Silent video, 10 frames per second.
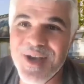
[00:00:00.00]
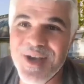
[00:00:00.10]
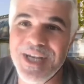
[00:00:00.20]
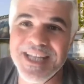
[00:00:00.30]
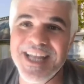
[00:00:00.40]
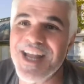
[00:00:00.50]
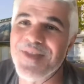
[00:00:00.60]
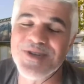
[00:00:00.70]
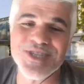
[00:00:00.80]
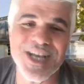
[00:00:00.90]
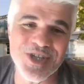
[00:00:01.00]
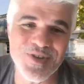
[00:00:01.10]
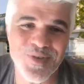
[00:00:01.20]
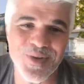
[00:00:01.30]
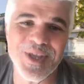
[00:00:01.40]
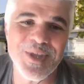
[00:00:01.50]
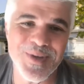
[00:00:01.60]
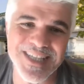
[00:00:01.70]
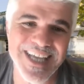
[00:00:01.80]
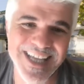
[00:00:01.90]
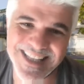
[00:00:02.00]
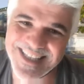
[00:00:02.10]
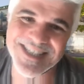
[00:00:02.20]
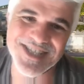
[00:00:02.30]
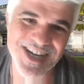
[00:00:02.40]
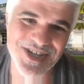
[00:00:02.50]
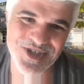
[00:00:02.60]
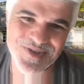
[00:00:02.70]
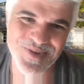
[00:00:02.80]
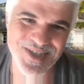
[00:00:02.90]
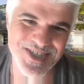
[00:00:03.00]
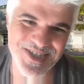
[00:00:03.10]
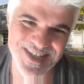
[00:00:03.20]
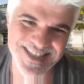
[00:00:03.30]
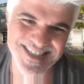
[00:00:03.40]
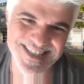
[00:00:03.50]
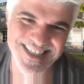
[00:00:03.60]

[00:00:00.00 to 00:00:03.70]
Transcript: We need another session for the Q&A and the discussion with the students.